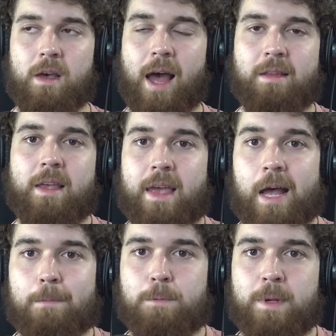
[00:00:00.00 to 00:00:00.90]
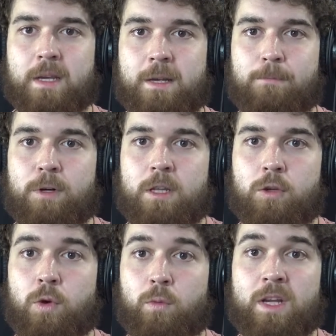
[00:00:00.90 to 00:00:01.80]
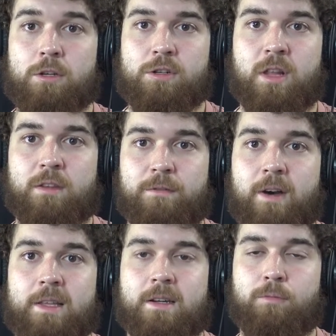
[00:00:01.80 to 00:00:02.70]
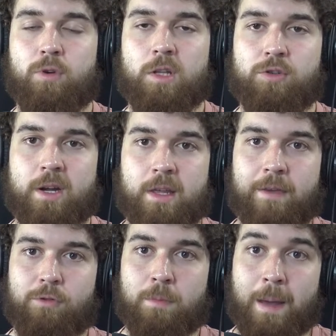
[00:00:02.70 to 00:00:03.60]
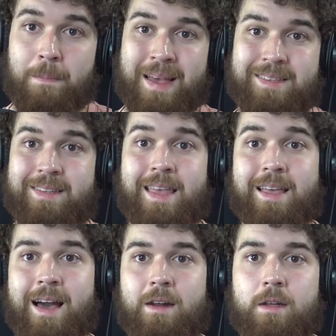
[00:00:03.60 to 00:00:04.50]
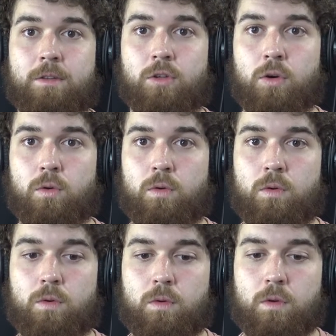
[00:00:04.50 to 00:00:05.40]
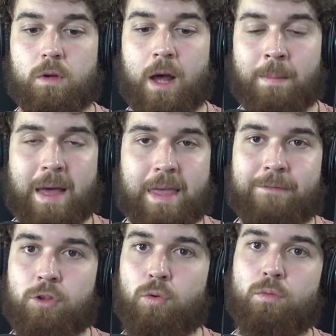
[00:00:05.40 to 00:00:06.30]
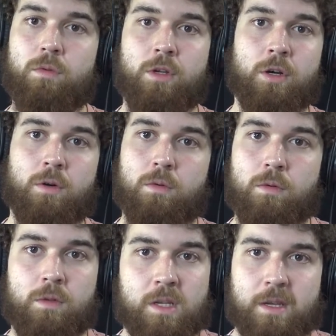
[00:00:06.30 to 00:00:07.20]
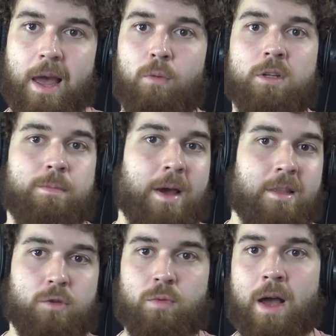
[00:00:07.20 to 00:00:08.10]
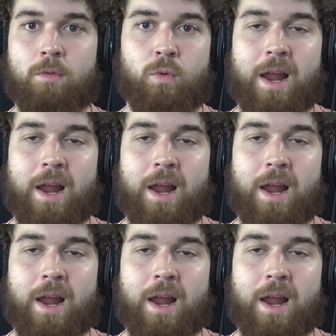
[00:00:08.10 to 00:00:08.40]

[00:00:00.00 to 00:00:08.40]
I think it helps because I'm really doing research on these fights and I'm really trying to give you my best take on it. So I'm not giving you, this guy wins by this round.